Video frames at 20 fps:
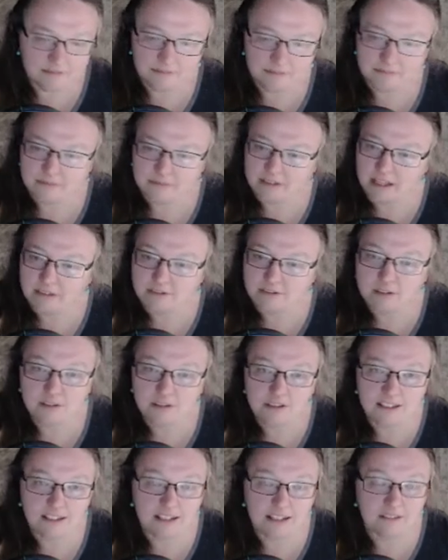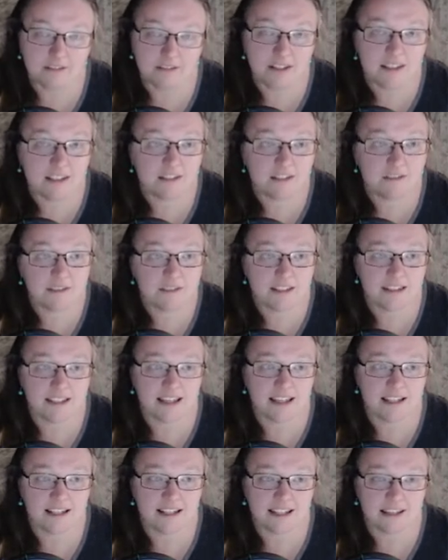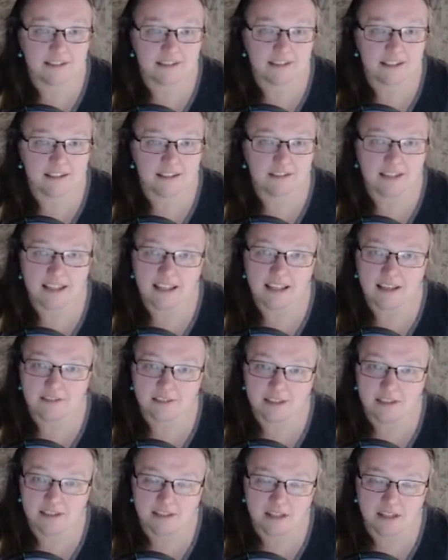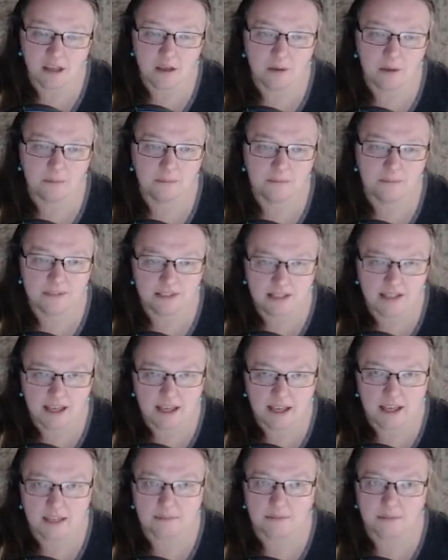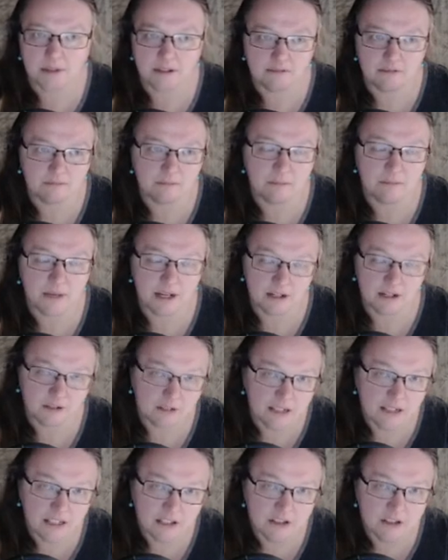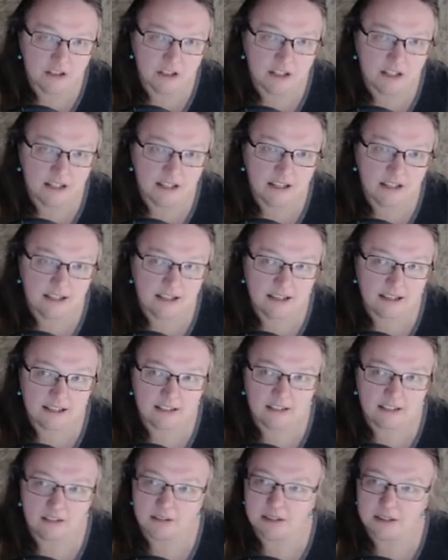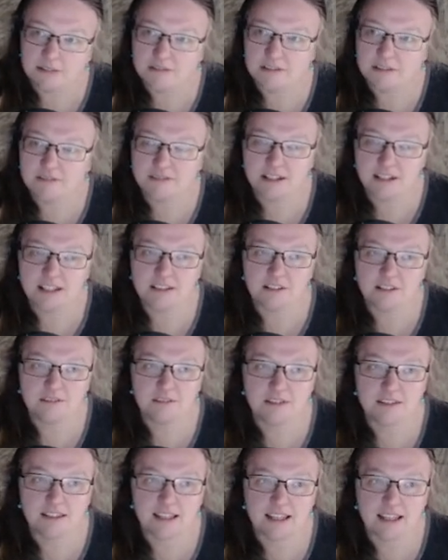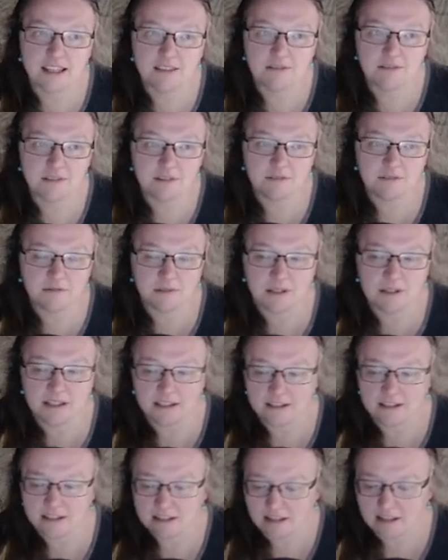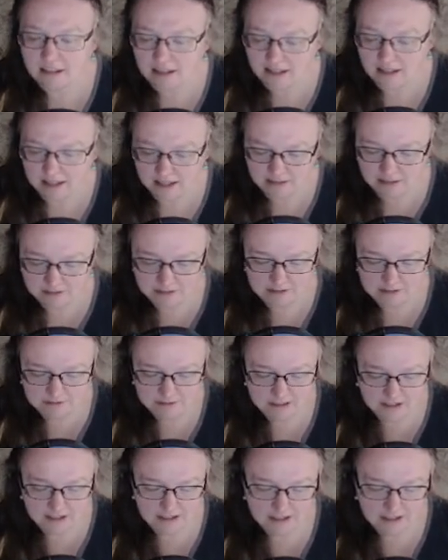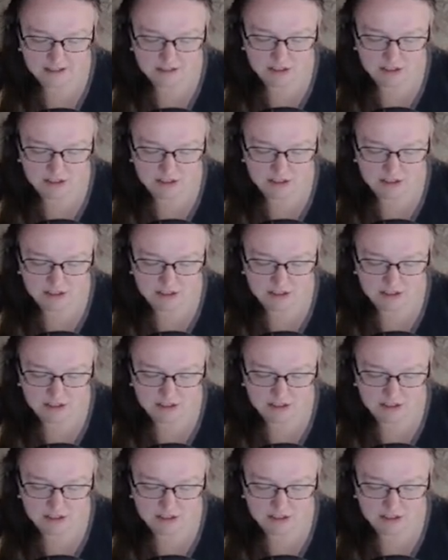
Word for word: if you look at every single society out there, they have some type of marriage. You know, even if I don't say, even if we, even if I just